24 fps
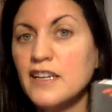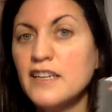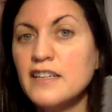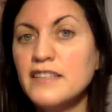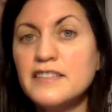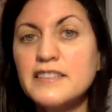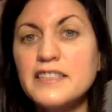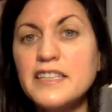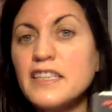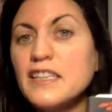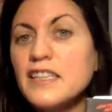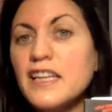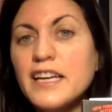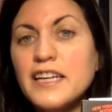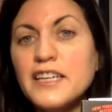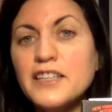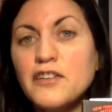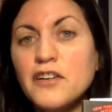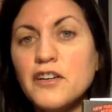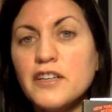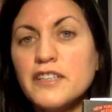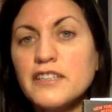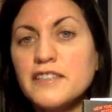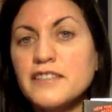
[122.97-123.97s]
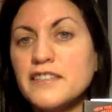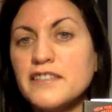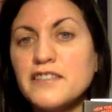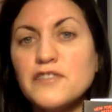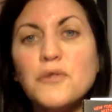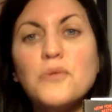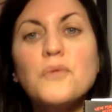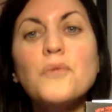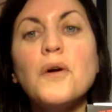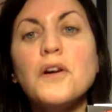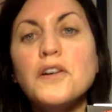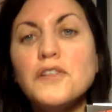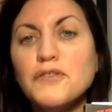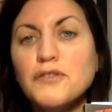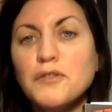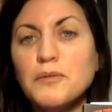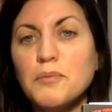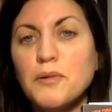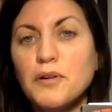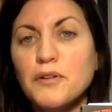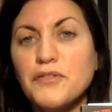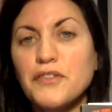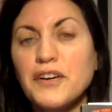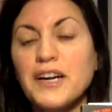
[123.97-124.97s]
Steal Like an Artist is a wonderful
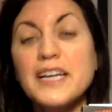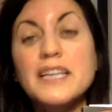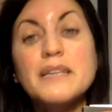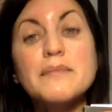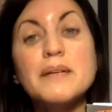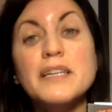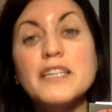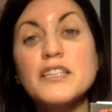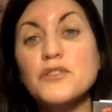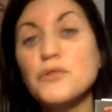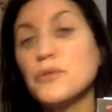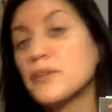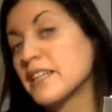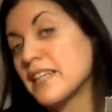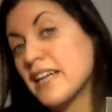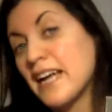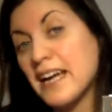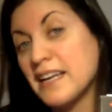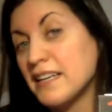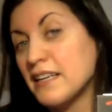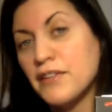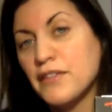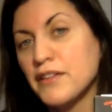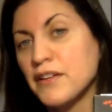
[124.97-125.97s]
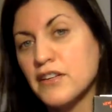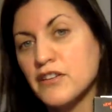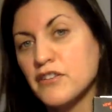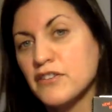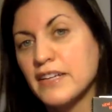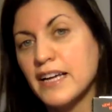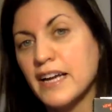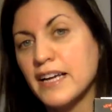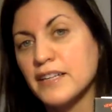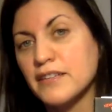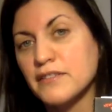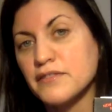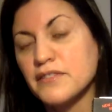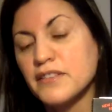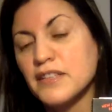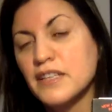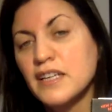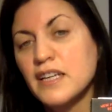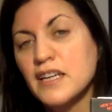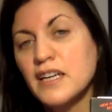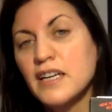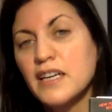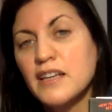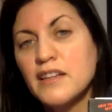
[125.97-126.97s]
book for anybody doing anything creative.
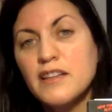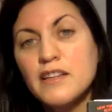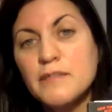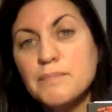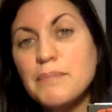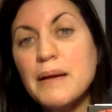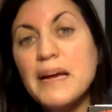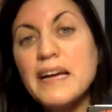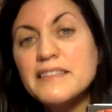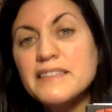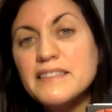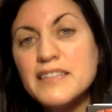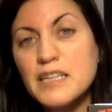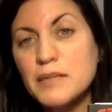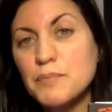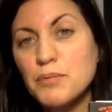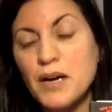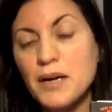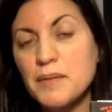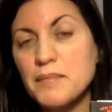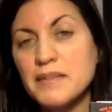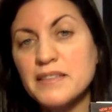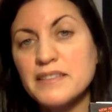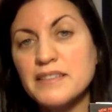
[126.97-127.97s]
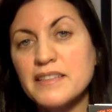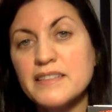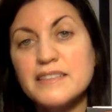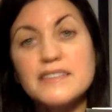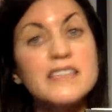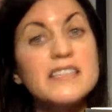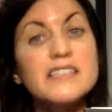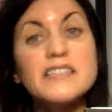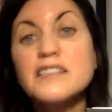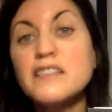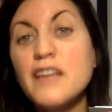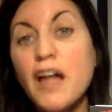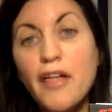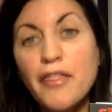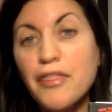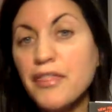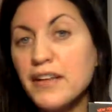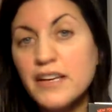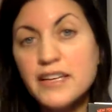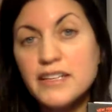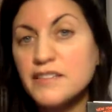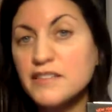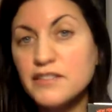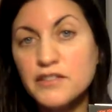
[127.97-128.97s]
The basic premise is that
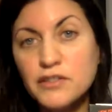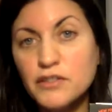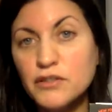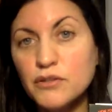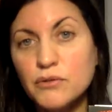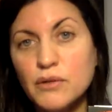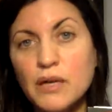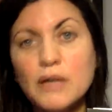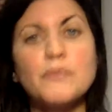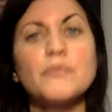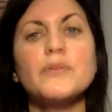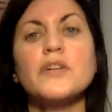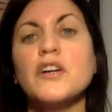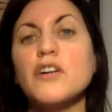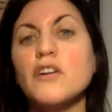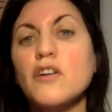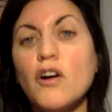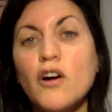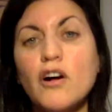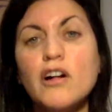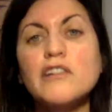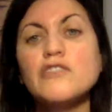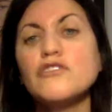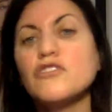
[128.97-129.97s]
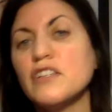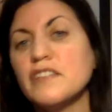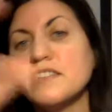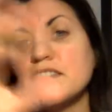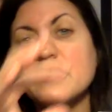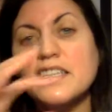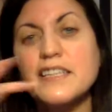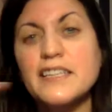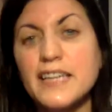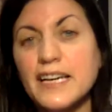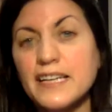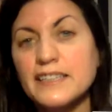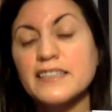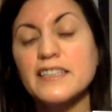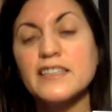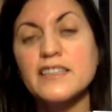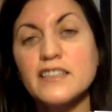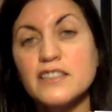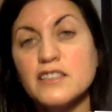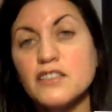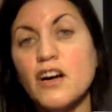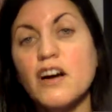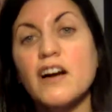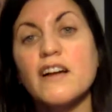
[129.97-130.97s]
nothing is new and we are all just connecting
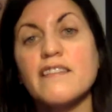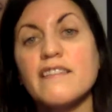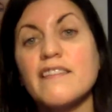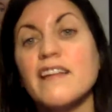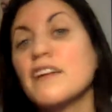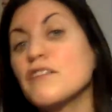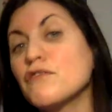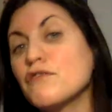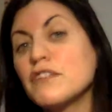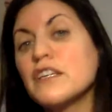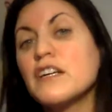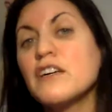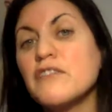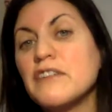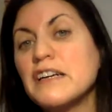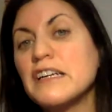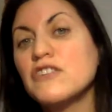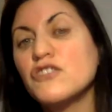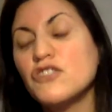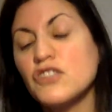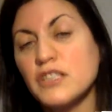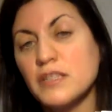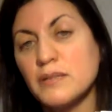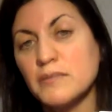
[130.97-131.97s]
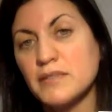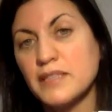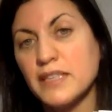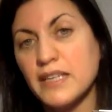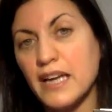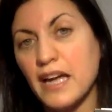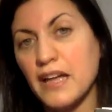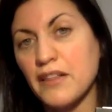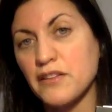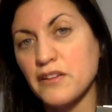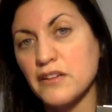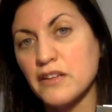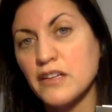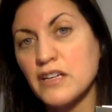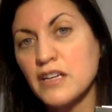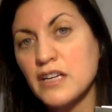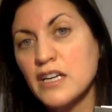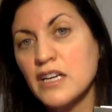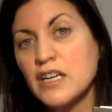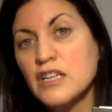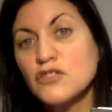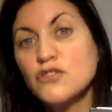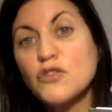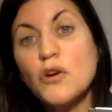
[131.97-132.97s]
the dots and rearranging them together.
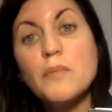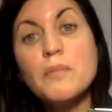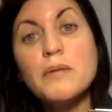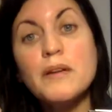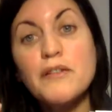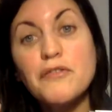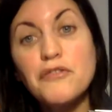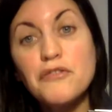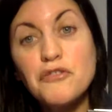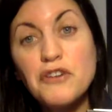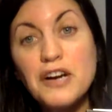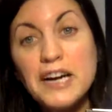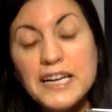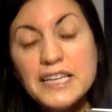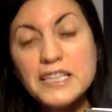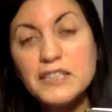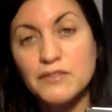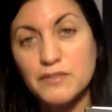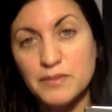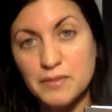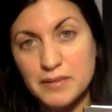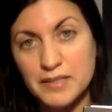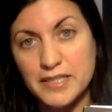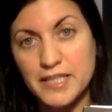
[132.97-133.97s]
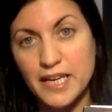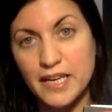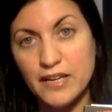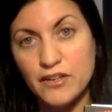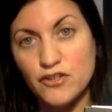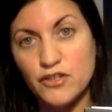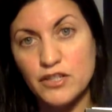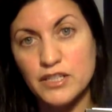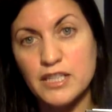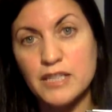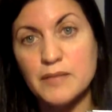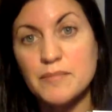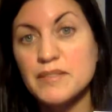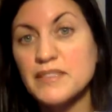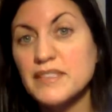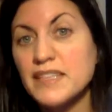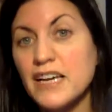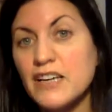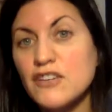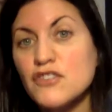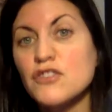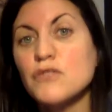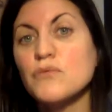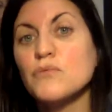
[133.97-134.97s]
Don't be afraid of imitation.
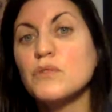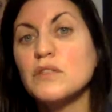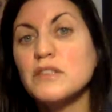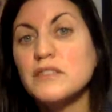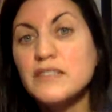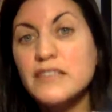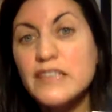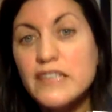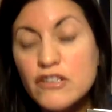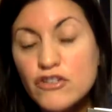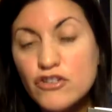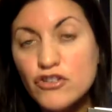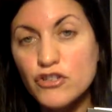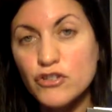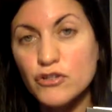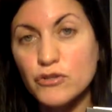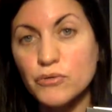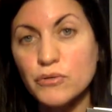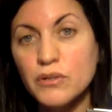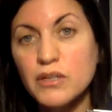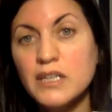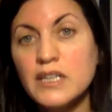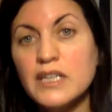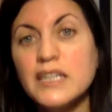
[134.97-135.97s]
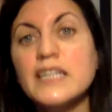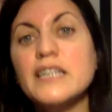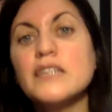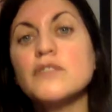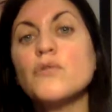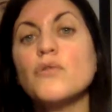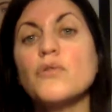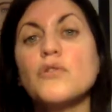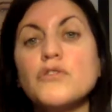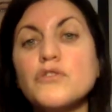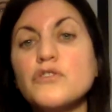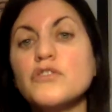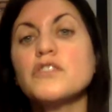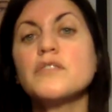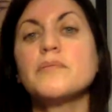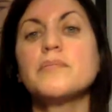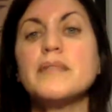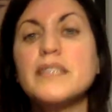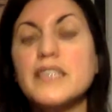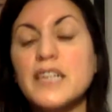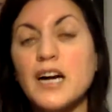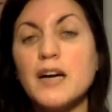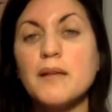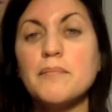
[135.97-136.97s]
Imitation will teach you in order to
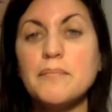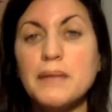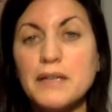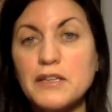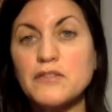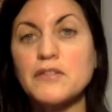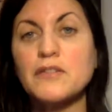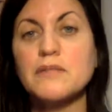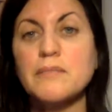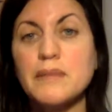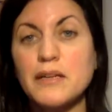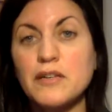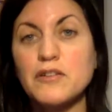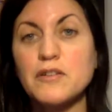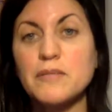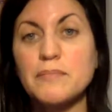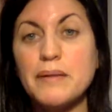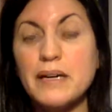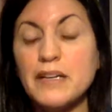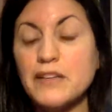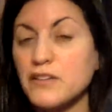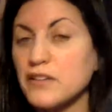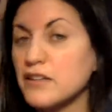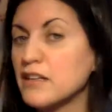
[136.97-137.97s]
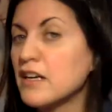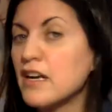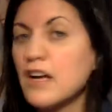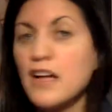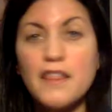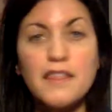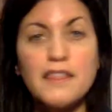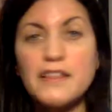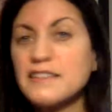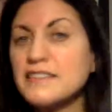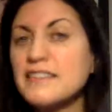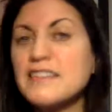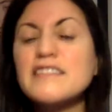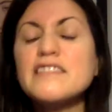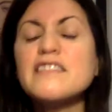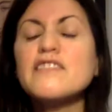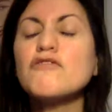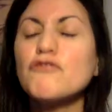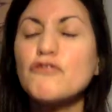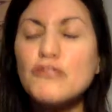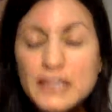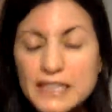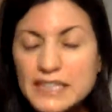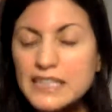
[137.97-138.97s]
become better and better and better. This isn't
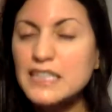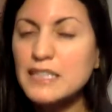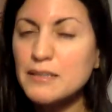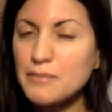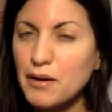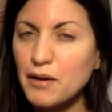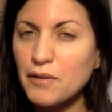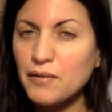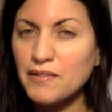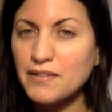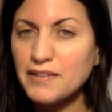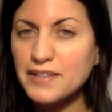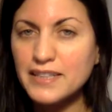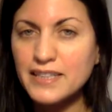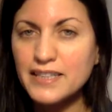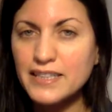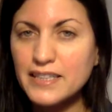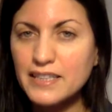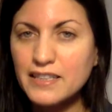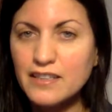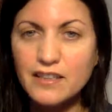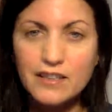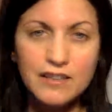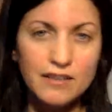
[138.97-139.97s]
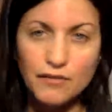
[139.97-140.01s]
really about stealing.